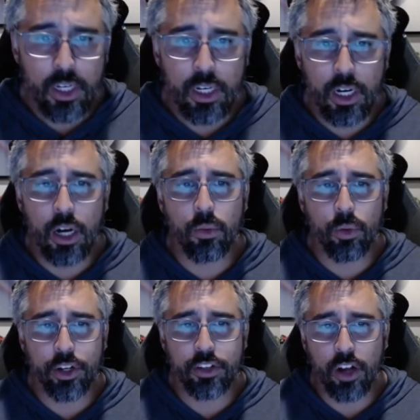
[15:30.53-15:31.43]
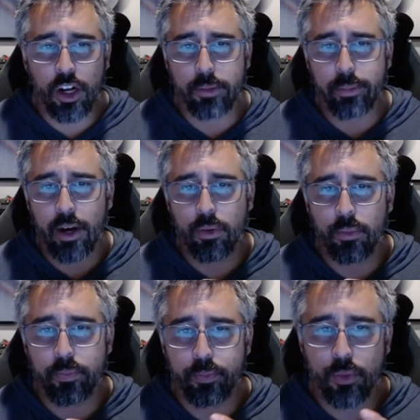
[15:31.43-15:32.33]
Uh, we're going to talk about
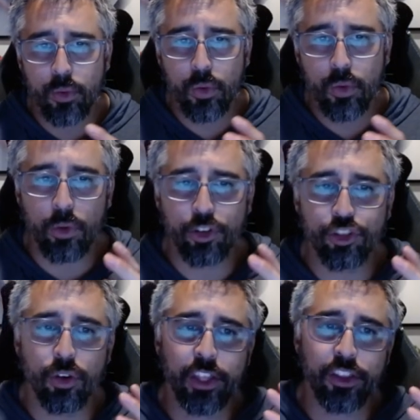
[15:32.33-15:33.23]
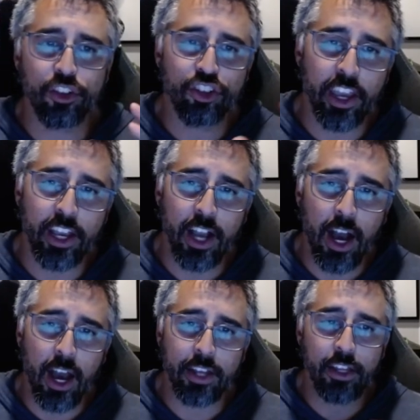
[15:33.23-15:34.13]
what was shown at the
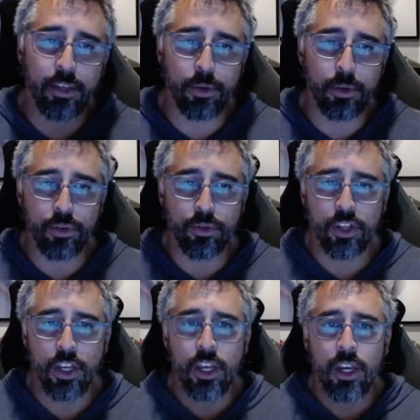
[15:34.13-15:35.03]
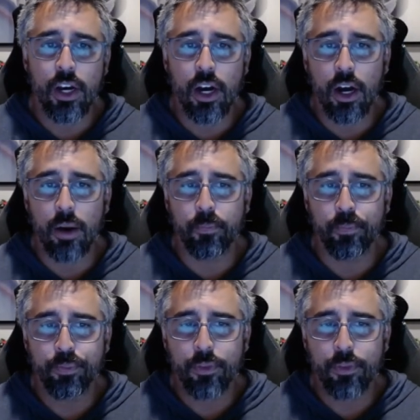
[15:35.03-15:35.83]
Shanghai debuts. Um,